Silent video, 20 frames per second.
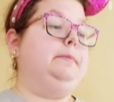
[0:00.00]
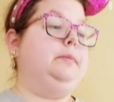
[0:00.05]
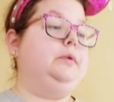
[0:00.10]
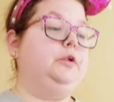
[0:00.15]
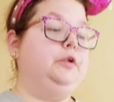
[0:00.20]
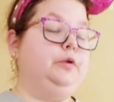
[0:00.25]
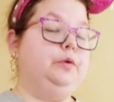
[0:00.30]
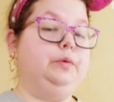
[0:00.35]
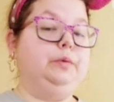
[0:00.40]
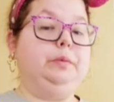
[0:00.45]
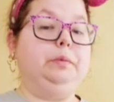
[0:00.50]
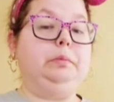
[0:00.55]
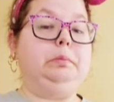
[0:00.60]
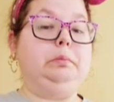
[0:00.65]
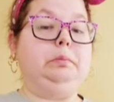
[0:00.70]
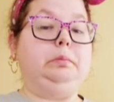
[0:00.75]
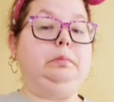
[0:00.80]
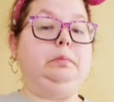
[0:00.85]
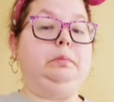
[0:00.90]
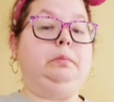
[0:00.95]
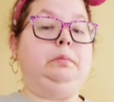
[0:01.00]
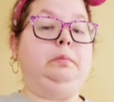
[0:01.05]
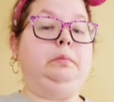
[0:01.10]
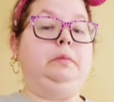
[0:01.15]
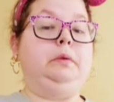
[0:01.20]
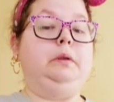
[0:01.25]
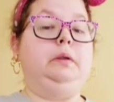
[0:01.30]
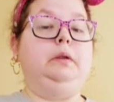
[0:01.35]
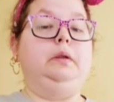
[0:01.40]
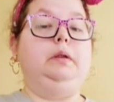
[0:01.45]
two,
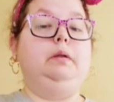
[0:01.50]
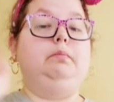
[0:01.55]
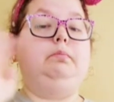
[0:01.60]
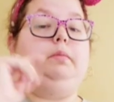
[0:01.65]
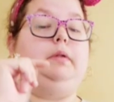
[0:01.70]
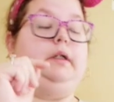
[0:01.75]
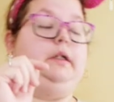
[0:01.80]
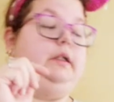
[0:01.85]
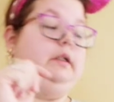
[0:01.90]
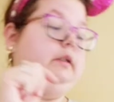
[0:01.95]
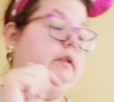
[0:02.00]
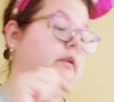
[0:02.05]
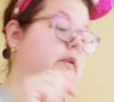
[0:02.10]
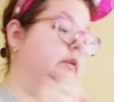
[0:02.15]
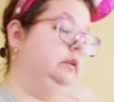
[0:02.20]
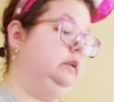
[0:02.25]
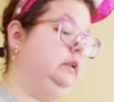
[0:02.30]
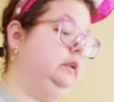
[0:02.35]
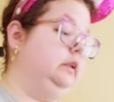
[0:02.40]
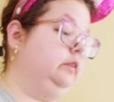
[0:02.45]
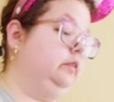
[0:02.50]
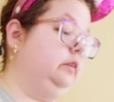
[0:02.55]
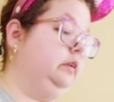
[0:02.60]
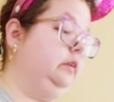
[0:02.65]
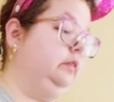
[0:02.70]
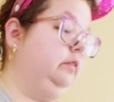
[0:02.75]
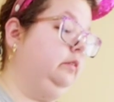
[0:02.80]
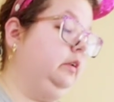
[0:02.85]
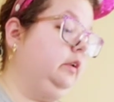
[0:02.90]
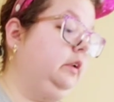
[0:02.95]
but this one
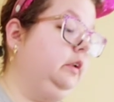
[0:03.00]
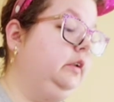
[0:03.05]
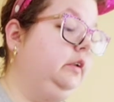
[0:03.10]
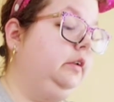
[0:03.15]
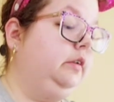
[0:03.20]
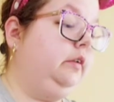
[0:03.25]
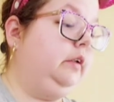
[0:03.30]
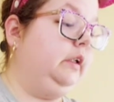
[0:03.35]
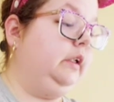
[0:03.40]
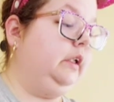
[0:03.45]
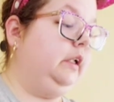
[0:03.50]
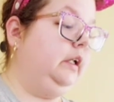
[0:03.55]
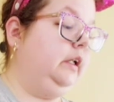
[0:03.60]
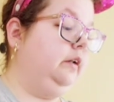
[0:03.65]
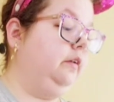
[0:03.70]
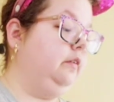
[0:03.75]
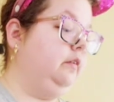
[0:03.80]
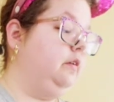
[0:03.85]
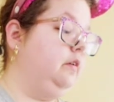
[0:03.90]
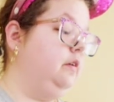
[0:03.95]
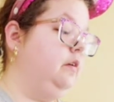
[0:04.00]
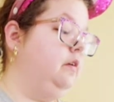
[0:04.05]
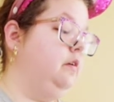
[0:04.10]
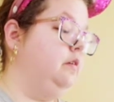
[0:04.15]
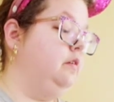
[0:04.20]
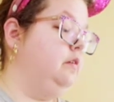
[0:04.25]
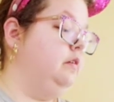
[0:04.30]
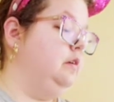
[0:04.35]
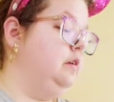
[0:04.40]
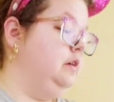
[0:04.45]
I'm just gonna do right now.
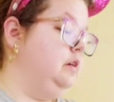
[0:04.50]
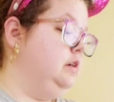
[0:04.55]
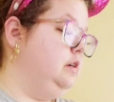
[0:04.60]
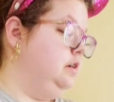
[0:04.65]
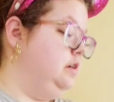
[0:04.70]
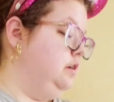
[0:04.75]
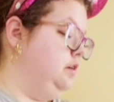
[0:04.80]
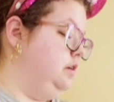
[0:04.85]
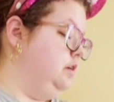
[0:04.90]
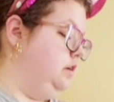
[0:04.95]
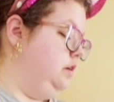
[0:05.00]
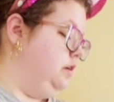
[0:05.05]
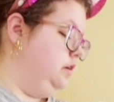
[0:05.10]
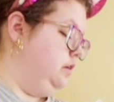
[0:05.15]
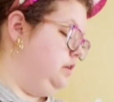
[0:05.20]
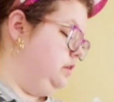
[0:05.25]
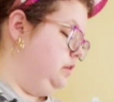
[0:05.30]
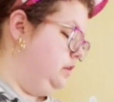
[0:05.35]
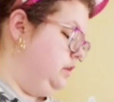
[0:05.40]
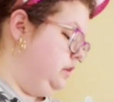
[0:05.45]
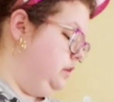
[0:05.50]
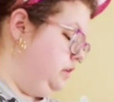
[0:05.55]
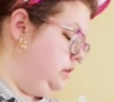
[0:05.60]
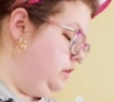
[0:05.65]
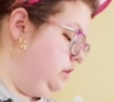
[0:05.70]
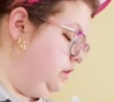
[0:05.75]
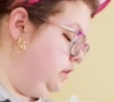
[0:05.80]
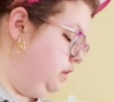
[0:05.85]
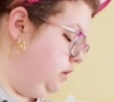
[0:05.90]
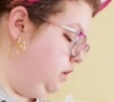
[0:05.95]

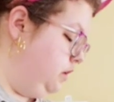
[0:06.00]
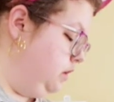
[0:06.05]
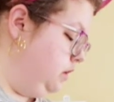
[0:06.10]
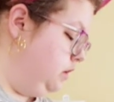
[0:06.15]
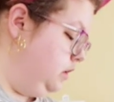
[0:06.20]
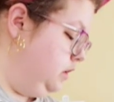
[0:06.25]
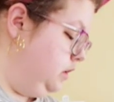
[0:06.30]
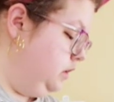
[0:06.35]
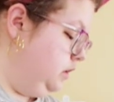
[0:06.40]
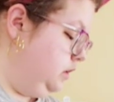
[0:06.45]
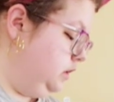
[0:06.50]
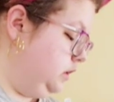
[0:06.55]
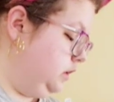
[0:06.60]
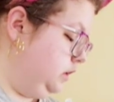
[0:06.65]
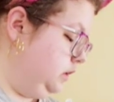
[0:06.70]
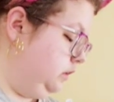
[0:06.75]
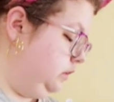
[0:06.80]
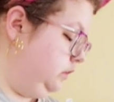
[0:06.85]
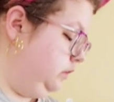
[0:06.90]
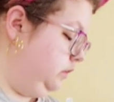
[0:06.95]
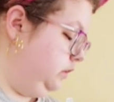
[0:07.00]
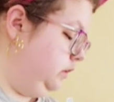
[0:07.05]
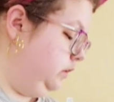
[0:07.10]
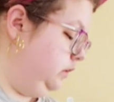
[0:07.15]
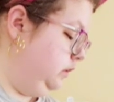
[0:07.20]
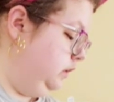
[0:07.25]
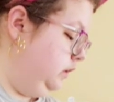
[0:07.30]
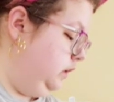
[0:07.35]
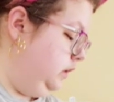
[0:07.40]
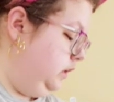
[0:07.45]
So
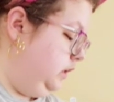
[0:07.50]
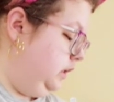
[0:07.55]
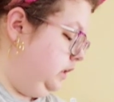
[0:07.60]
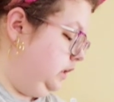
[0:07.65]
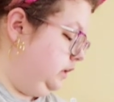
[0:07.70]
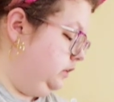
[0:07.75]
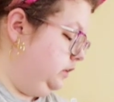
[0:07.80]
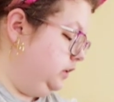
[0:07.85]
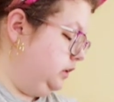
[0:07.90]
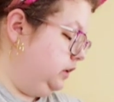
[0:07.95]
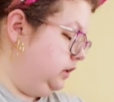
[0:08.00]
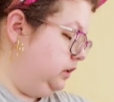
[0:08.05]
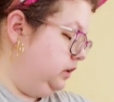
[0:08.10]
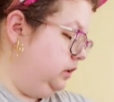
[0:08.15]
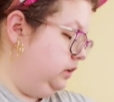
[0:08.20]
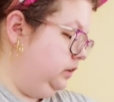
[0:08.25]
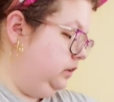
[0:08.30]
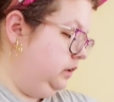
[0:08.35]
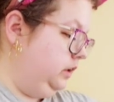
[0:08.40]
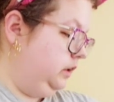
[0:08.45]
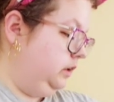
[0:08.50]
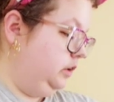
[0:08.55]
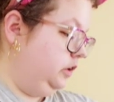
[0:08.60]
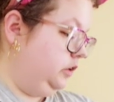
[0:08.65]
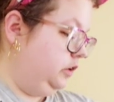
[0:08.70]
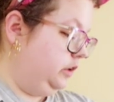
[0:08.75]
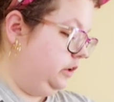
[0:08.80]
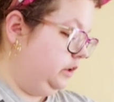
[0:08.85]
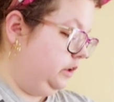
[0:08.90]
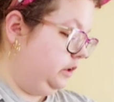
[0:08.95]
I'm just gonna do Dollar
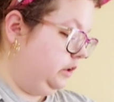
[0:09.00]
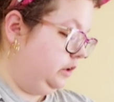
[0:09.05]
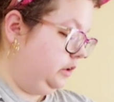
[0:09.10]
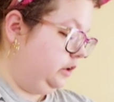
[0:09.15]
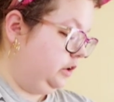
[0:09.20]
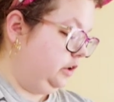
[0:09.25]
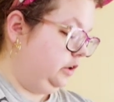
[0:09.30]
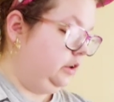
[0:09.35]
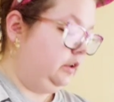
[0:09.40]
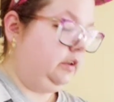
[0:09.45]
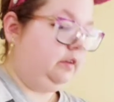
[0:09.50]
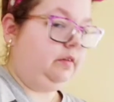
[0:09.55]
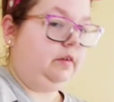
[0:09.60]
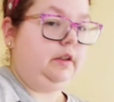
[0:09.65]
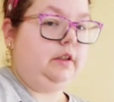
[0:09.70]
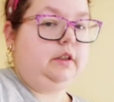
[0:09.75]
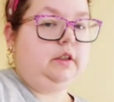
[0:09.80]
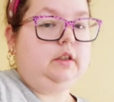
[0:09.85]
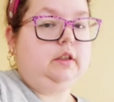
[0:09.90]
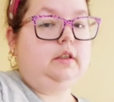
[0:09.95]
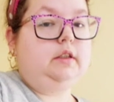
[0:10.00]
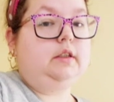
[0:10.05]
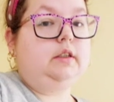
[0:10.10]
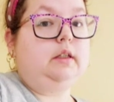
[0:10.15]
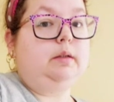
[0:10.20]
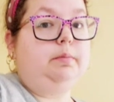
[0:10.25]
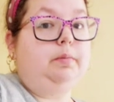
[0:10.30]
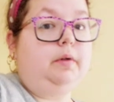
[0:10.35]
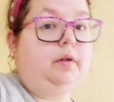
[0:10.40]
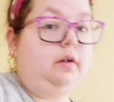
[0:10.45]
Tree, and I'll show you the rest of a
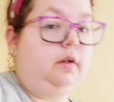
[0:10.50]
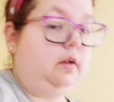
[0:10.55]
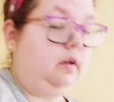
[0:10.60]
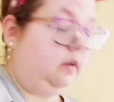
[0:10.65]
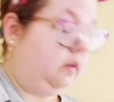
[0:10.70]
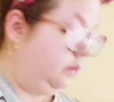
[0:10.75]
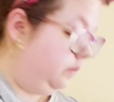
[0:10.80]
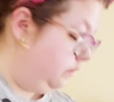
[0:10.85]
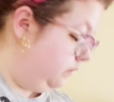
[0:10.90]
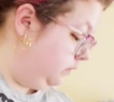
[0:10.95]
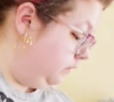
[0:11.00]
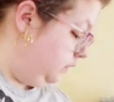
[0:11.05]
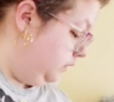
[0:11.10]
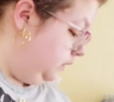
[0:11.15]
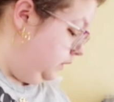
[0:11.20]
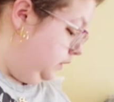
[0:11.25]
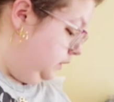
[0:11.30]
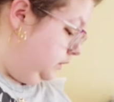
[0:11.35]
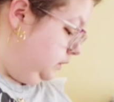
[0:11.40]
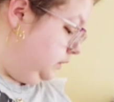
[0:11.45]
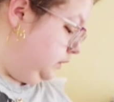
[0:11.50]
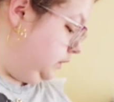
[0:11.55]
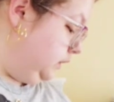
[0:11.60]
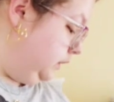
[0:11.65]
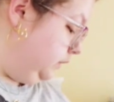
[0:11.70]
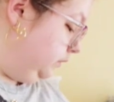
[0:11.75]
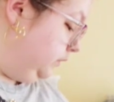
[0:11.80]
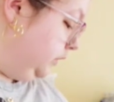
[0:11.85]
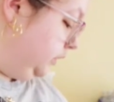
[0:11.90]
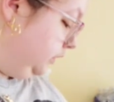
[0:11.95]
separate haul. So I
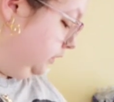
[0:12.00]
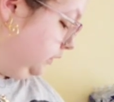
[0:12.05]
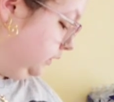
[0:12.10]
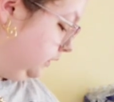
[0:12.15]
have two